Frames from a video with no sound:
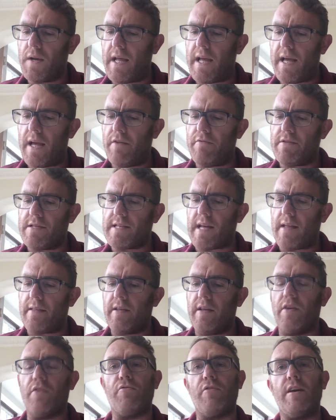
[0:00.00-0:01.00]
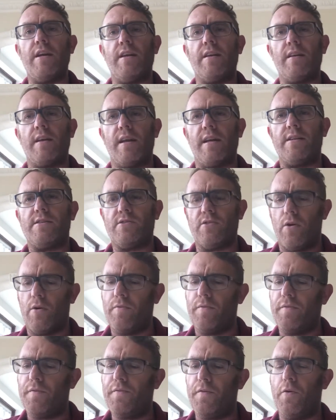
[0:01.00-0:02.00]
here is that the ingredient list
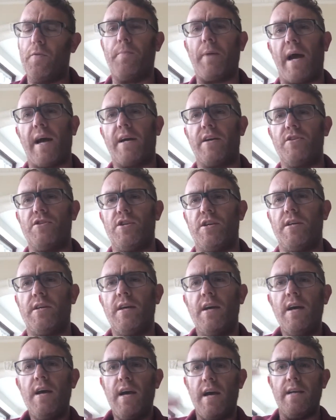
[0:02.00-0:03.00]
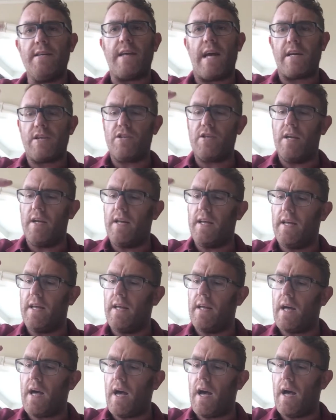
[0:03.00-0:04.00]
on food packaging is
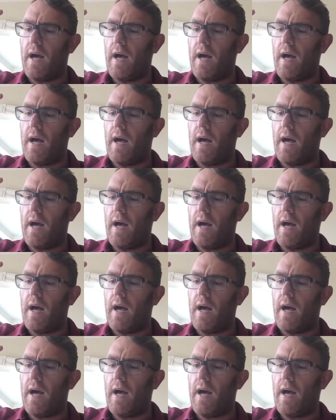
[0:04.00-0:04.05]
actually